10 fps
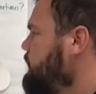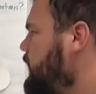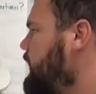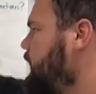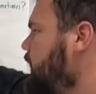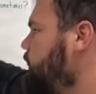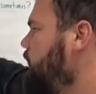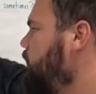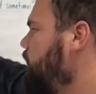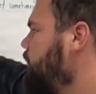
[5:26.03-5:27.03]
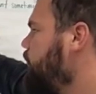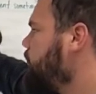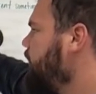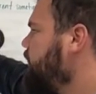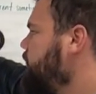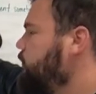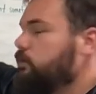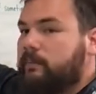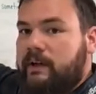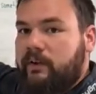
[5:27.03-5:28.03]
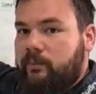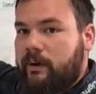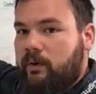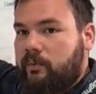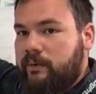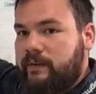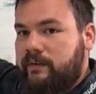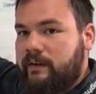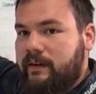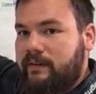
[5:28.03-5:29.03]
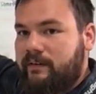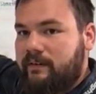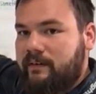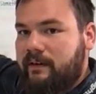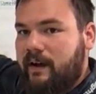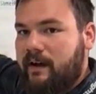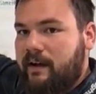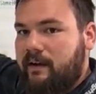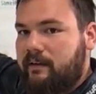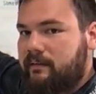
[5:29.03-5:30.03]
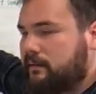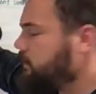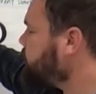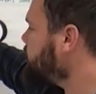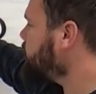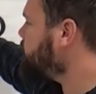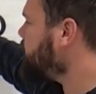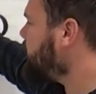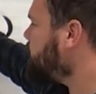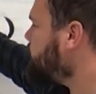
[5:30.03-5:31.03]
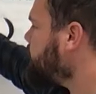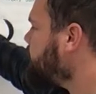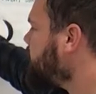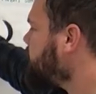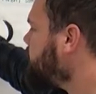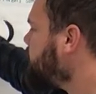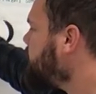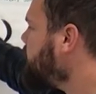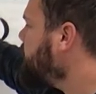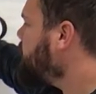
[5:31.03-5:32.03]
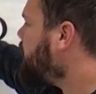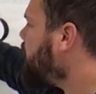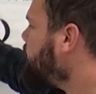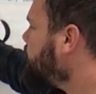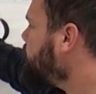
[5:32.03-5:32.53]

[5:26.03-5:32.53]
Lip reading: And again, we know it's a crescent moon because we only see a tiny sliver of light reflecting off of the